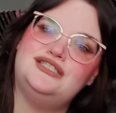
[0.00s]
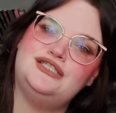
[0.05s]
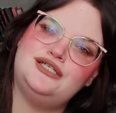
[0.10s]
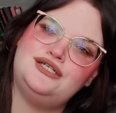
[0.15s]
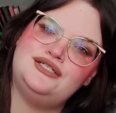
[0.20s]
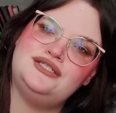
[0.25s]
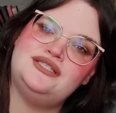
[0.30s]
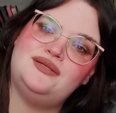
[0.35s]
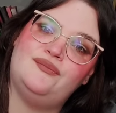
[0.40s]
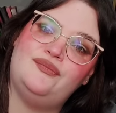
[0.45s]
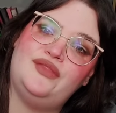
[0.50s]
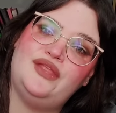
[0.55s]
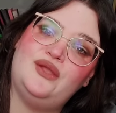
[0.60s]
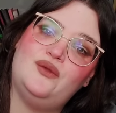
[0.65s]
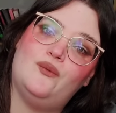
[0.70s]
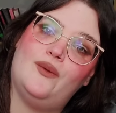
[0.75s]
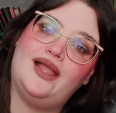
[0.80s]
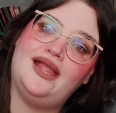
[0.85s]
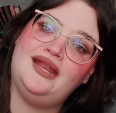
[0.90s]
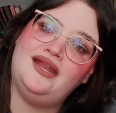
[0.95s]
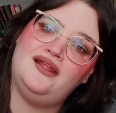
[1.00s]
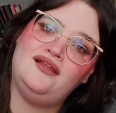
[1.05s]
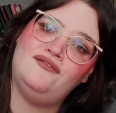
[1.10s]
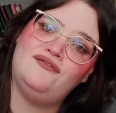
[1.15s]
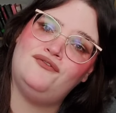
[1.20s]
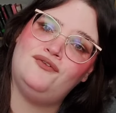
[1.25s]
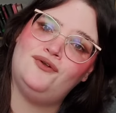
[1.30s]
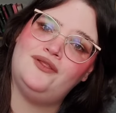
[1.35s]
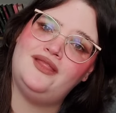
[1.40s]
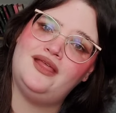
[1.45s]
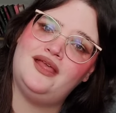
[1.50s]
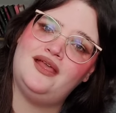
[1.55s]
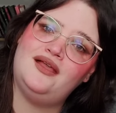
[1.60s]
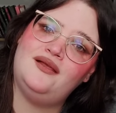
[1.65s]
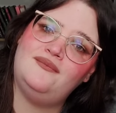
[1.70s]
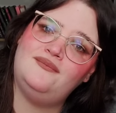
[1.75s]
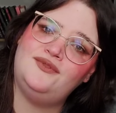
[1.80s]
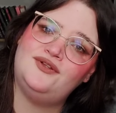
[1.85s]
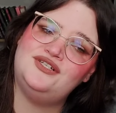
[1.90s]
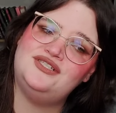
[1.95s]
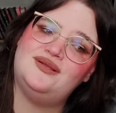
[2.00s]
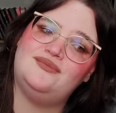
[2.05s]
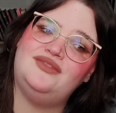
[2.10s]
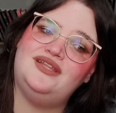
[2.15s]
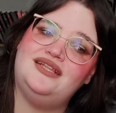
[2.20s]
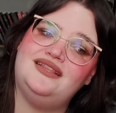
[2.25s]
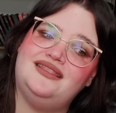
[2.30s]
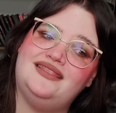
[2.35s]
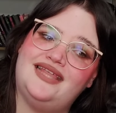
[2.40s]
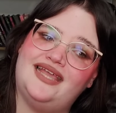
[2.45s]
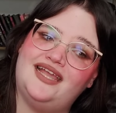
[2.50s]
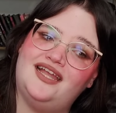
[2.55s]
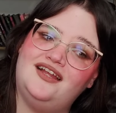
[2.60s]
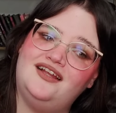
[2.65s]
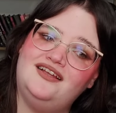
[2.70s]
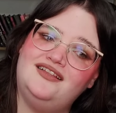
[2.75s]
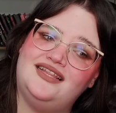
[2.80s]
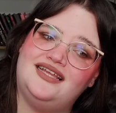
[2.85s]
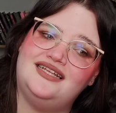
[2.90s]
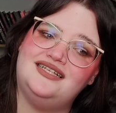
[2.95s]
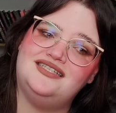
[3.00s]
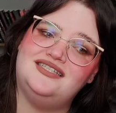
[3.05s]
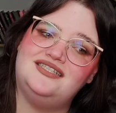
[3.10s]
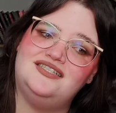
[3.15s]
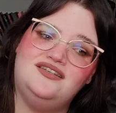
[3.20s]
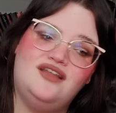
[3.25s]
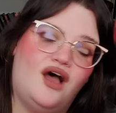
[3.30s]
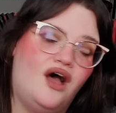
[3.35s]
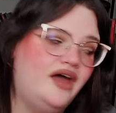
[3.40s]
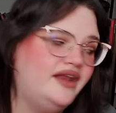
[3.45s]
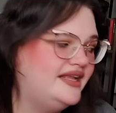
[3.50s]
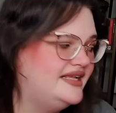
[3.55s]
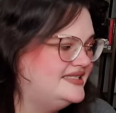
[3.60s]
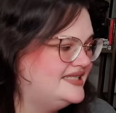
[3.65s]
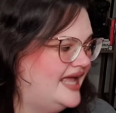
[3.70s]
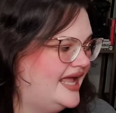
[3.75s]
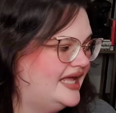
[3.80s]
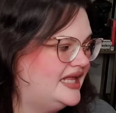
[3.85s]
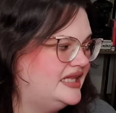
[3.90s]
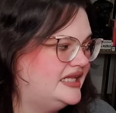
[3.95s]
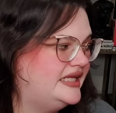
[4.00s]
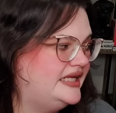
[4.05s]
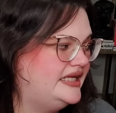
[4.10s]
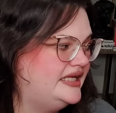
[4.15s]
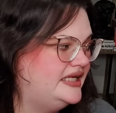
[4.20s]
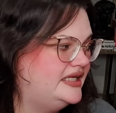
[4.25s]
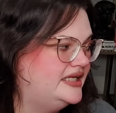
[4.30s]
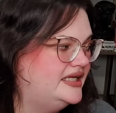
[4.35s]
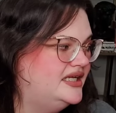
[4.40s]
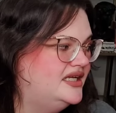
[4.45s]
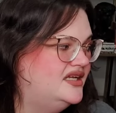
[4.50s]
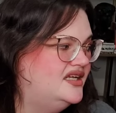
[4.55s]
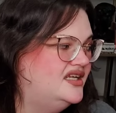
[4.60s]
there's something waiting for them. There's something there that's not exactly